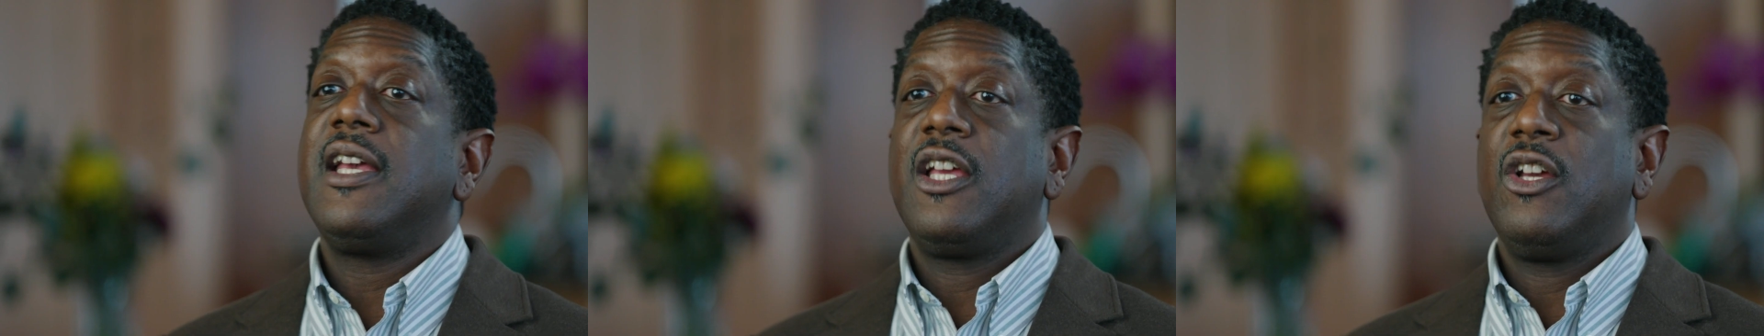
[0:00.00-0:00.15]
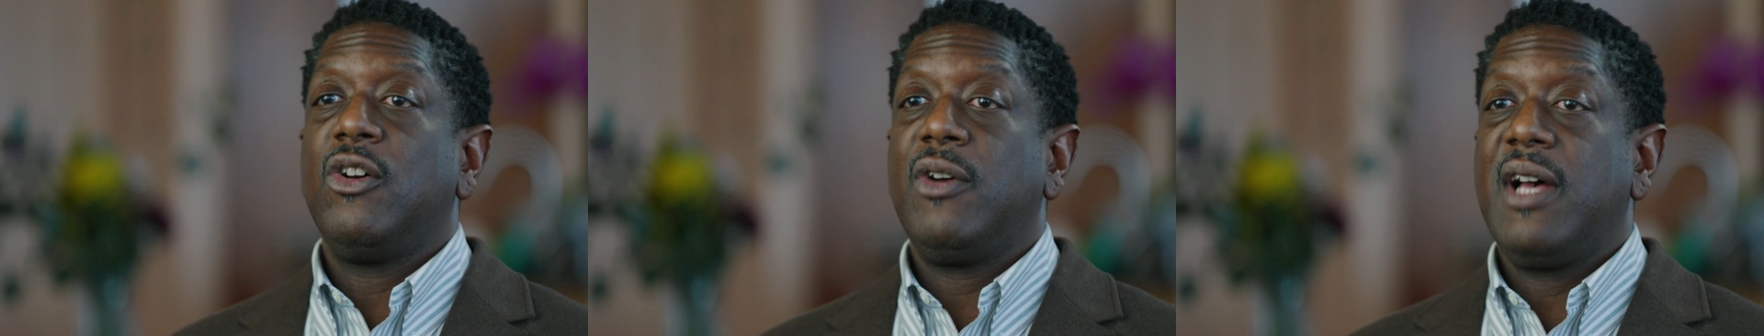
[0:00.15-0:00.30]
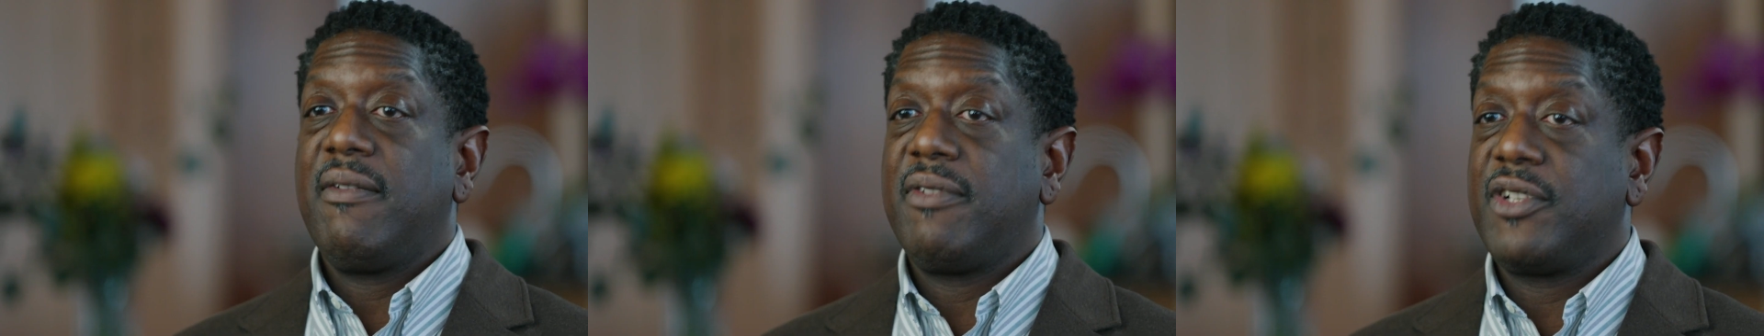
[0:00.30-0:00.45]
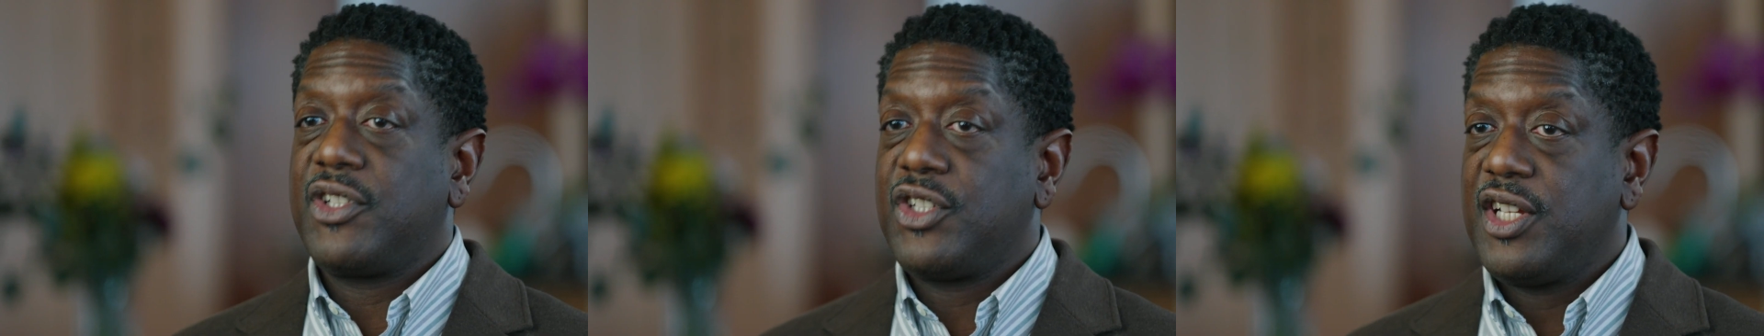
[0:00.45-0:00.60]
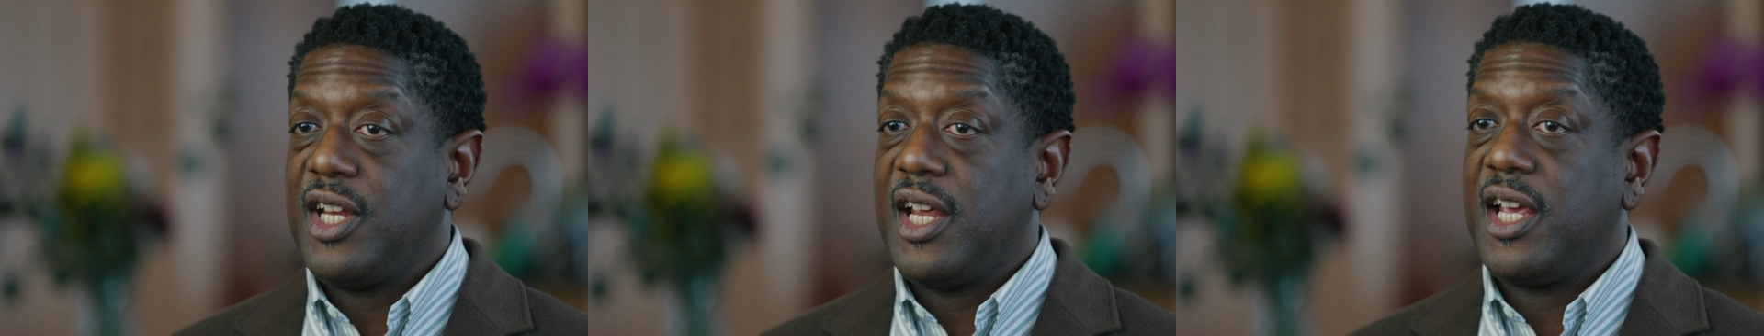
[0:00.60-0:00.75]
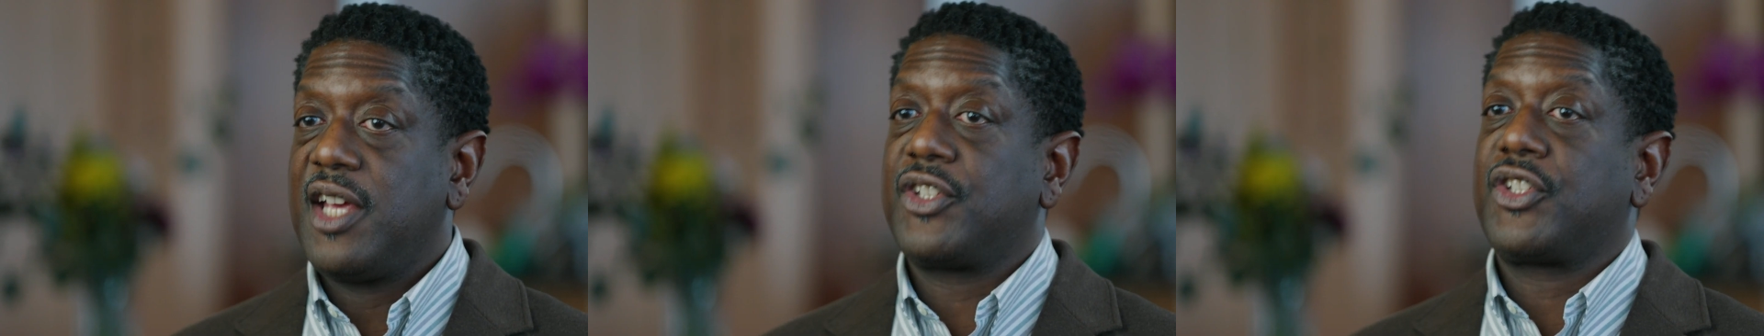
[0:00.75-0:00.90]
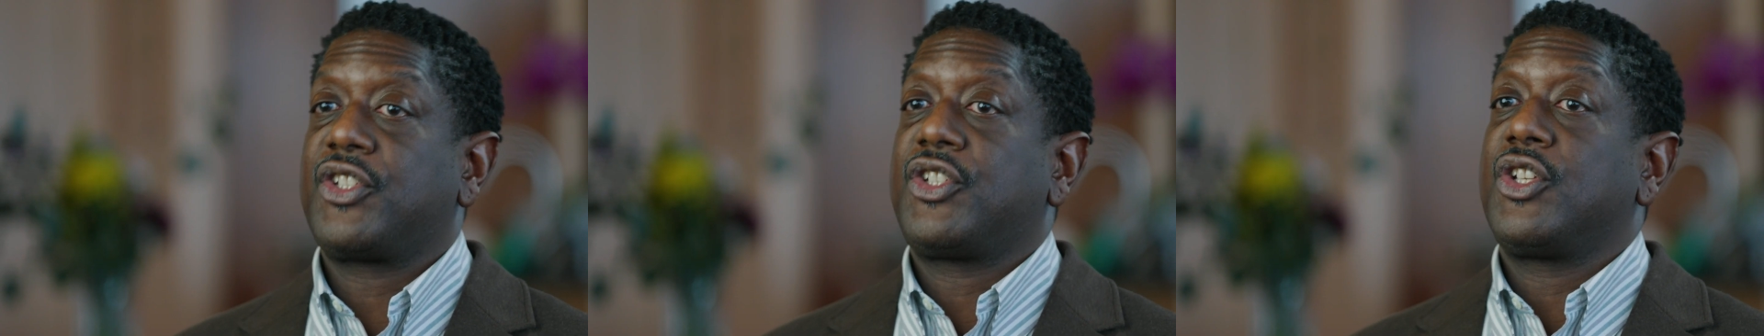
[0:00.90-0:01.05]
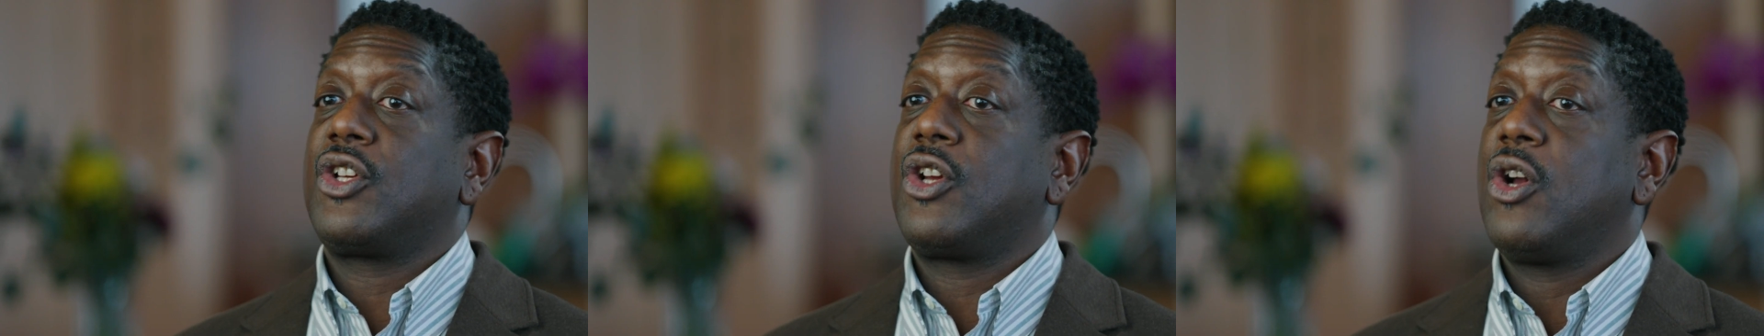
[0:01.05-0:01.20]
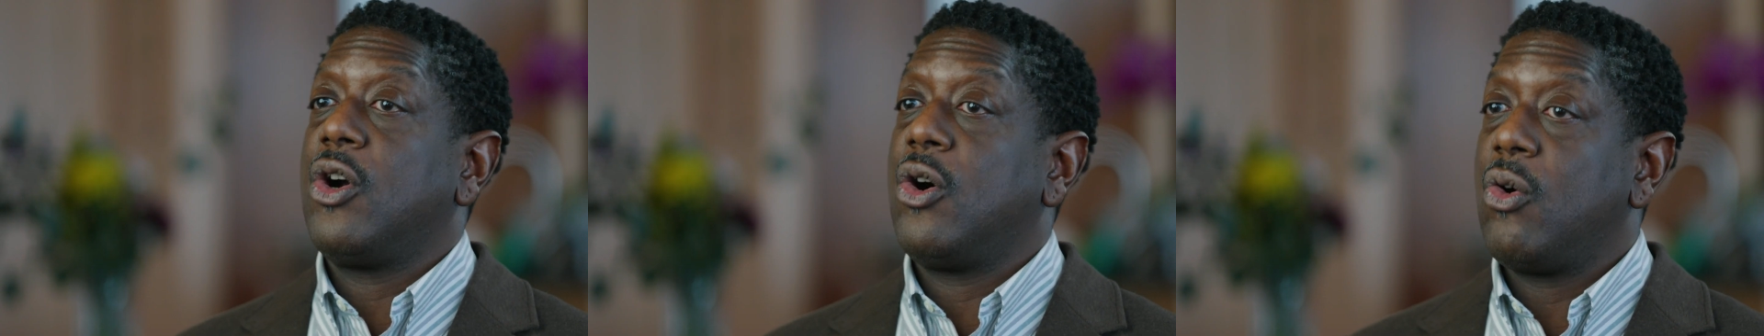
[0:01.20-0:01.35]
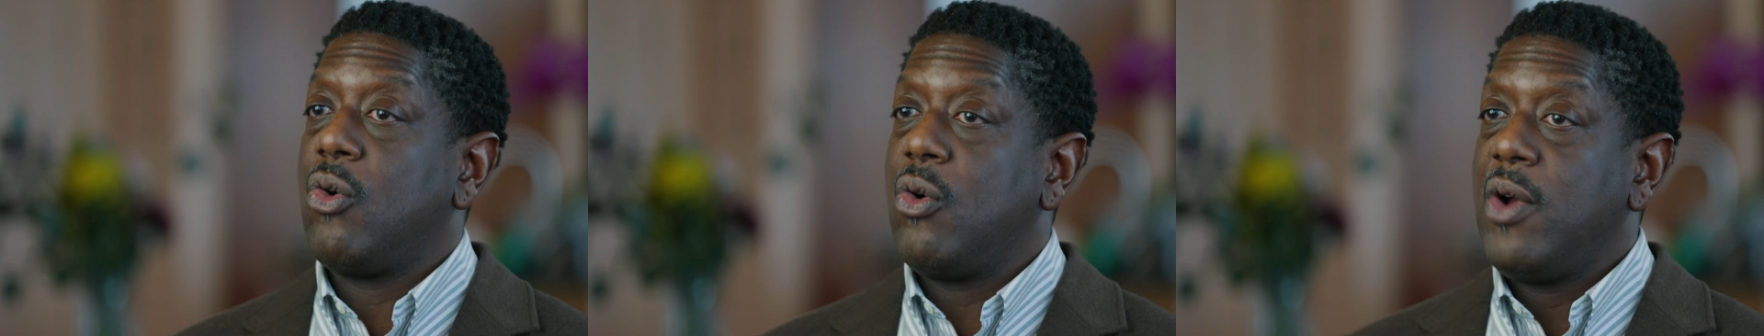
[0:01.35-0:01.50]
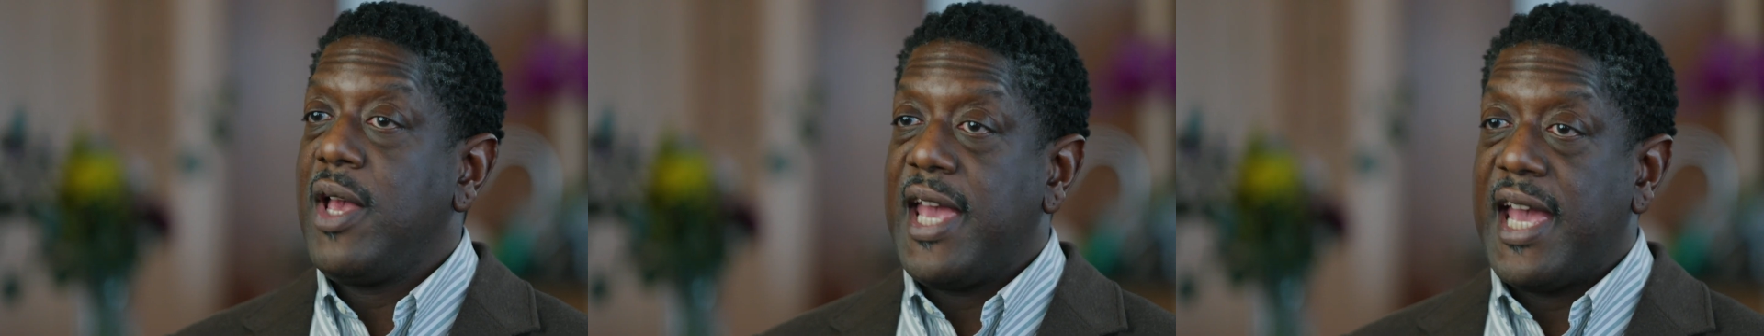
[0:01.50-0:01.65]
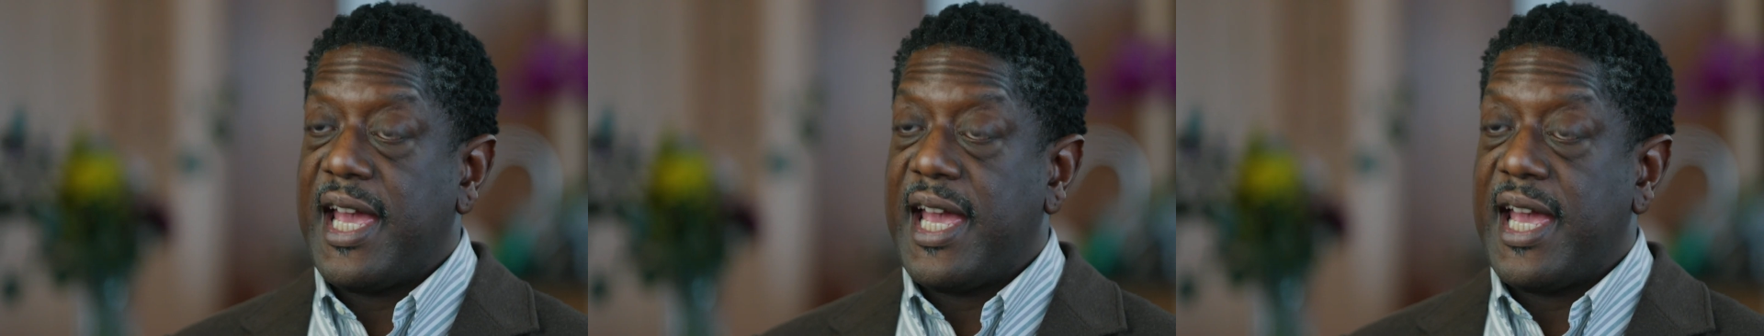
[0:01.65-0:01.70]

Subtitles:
he'll have a chance to go